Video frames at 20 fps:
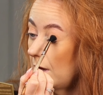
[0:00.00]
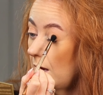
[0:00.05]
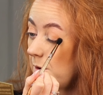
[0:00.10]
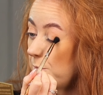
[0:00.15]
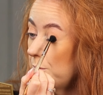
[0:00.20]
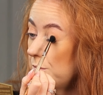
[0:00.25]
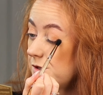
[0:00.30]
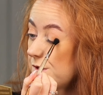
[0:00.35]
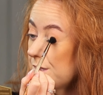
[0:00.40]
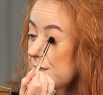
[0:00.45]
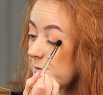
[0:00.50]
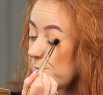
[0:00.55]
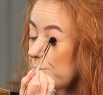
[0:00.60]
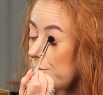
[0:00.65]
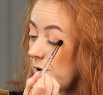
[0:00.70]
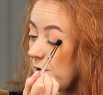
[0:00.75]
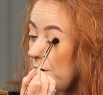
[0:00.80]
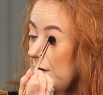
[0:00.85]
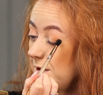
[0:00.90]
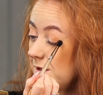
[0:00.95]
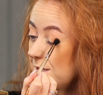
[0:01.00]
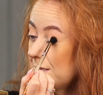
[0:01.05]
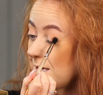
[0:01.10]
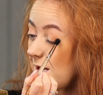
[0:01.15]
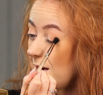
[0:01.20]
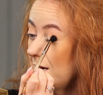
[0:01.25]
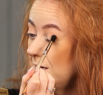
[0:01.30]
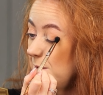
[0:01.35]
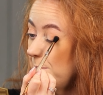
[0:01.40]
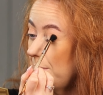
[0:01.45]
And we're just putting a
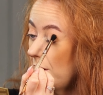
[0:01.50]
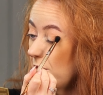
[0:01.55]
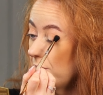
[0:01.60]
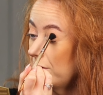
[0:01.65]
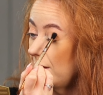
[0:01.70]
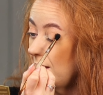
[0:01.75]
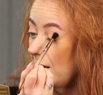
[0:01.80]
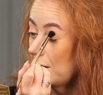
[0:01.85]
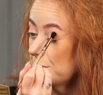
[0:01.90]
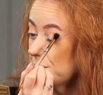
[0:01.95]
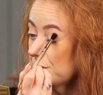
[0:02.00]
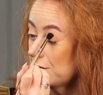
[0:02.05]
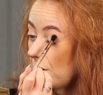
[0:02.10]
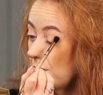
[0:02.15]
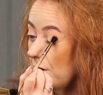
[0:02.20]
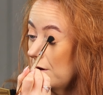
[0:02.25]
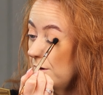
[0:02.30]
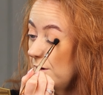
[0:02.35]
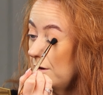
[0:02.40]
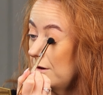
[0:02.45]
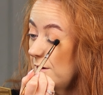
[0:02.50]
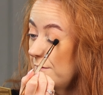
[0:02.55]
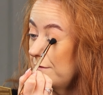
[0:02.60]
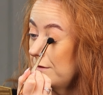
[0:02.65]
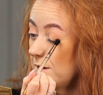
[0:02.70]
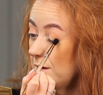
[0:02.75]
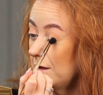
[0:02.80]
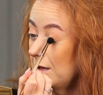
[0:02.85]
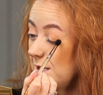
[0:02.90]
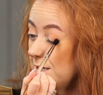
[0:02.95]
tiny bit on the outer corner of
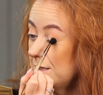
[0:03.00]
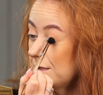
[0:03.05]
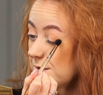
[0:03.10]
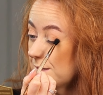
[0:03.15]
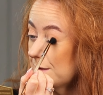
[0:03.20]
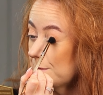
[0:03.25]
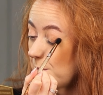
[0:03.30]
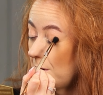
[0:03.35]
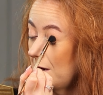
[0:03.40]
the lid as